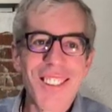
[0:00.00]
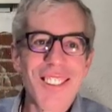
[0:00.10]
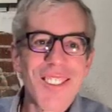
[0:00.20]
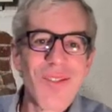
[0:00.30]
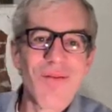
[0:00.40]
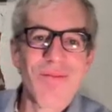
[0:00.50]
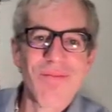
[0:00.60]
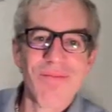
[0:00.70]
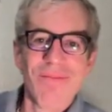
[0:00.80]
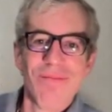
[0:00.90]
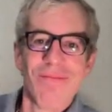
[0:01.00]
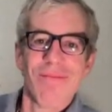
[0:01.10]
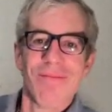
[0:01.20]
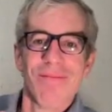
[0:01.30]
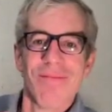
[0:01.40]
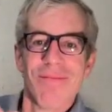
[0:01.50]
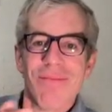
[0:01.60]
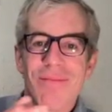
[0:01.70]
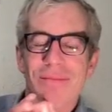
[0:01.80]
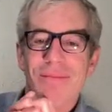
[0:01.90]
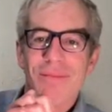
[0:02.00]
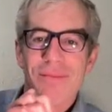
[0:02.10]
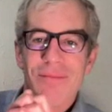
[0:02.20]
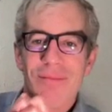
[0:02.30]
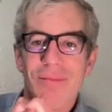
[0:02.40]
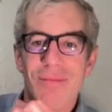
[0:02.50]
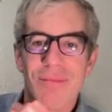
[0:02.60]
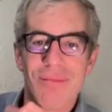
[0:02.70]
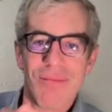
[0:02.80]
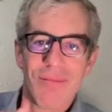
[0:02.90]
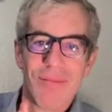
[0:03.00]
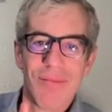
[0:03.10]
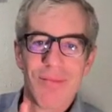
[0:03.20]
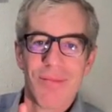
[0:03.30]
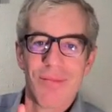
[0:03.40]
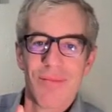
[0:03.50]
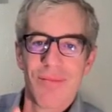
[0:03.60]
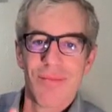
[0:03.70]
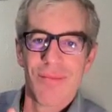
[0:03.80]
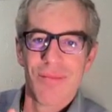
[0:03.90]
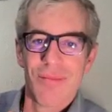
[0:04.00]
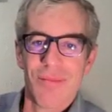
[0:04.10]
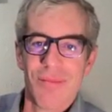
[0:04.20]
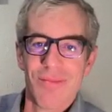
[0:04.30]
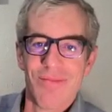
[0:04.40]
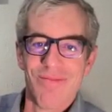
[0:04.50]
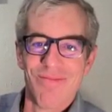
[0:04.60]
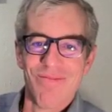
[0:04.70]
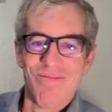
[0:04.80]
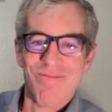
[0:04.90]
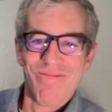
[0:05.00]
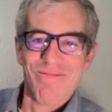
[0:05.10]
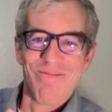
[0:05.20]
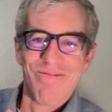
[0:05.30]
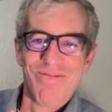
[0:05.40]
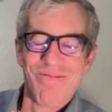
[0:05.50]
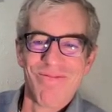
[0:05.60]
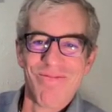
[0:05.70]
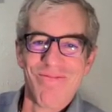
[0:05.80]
No words are spoken by the person on screen.